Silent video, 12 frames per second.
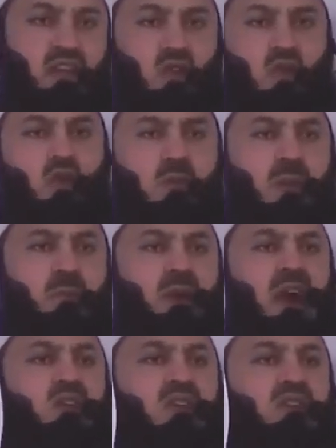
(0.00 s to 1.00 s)
And you would be
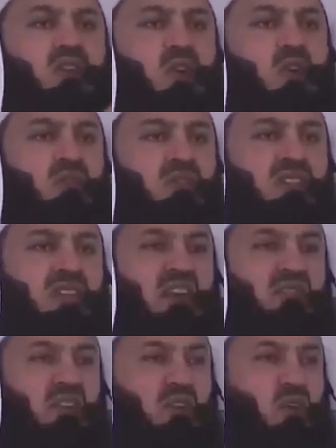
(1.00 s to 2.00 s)
proud of your own
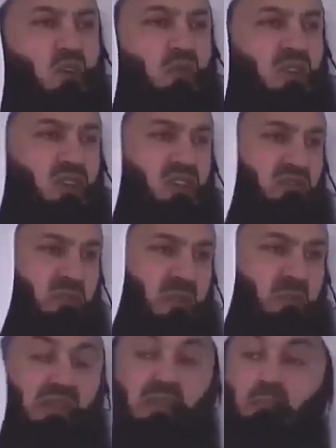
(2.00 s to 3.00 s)
self and your own
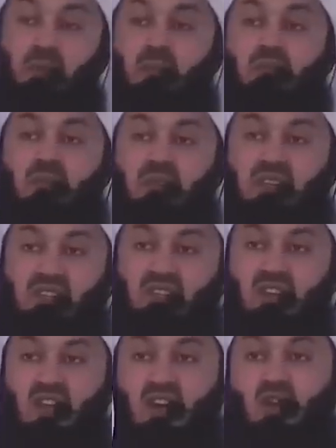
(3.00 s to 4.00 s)
achievement. But the problem is,
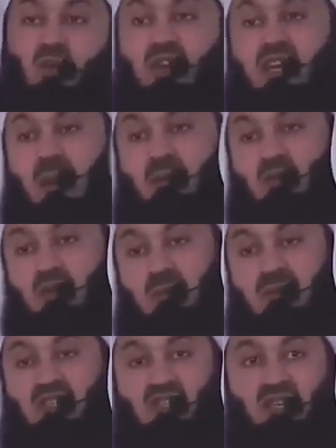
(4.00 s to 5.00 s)
we come to
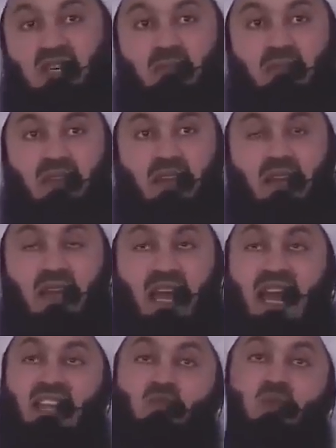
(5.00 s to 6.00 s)
the masjid.
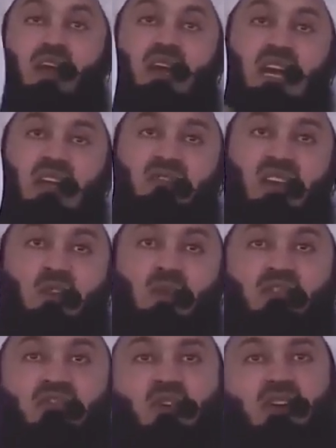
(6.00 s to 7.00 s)
As we are leaving,
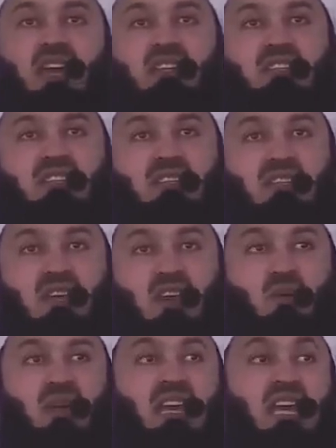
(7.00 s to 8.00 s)
we forget.
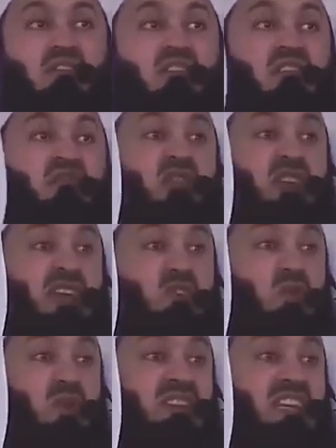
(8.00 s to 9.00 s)
We even
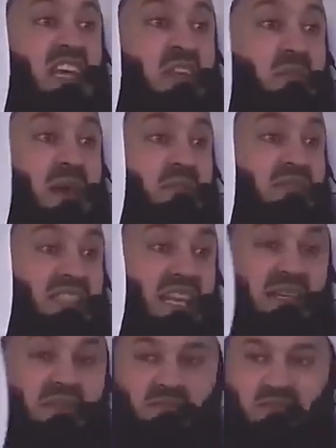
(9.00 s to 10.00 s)
forget what the imam
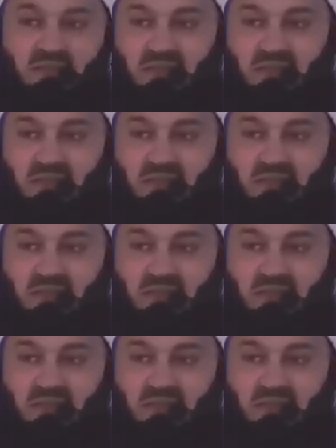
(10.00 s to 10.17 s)
said.